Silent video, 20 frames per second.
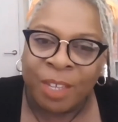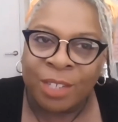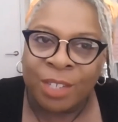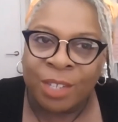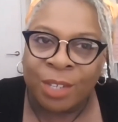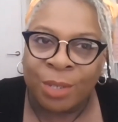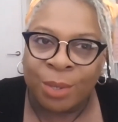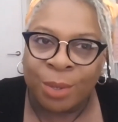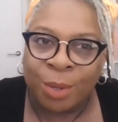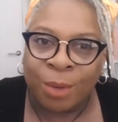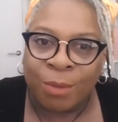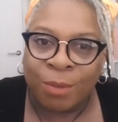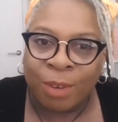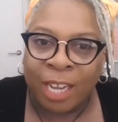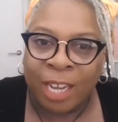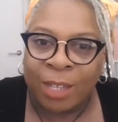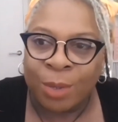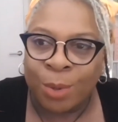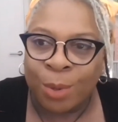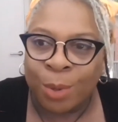to sort of
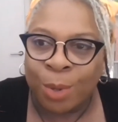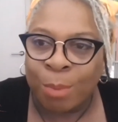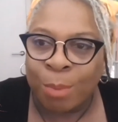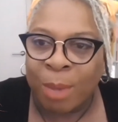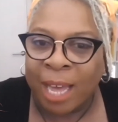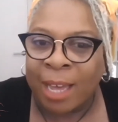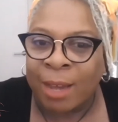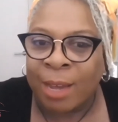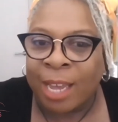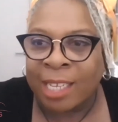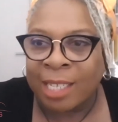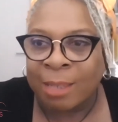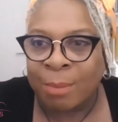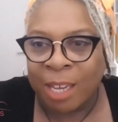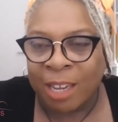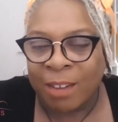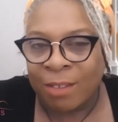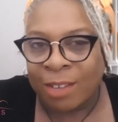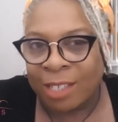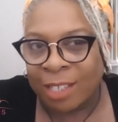like talk about
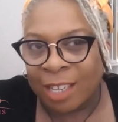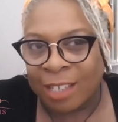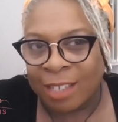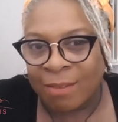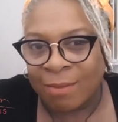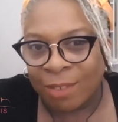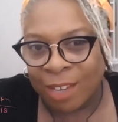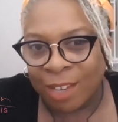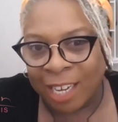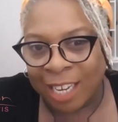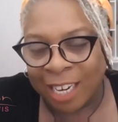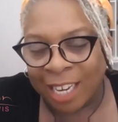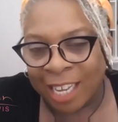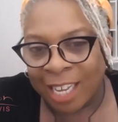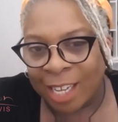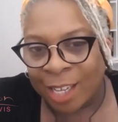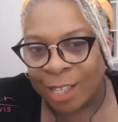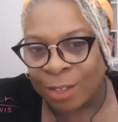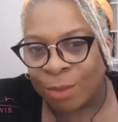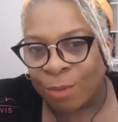experiences and
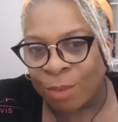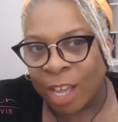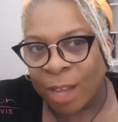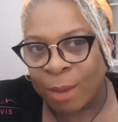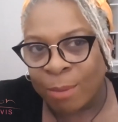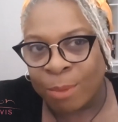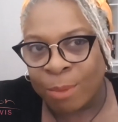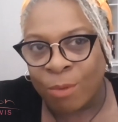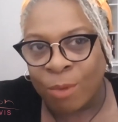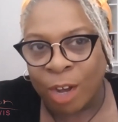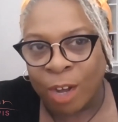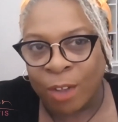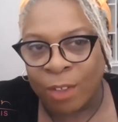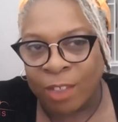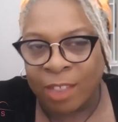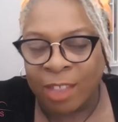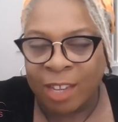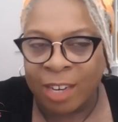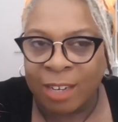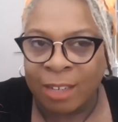feelings rather
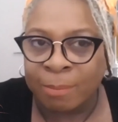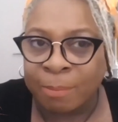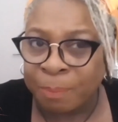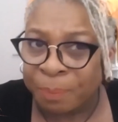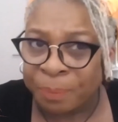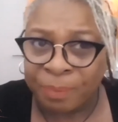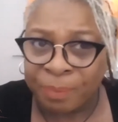than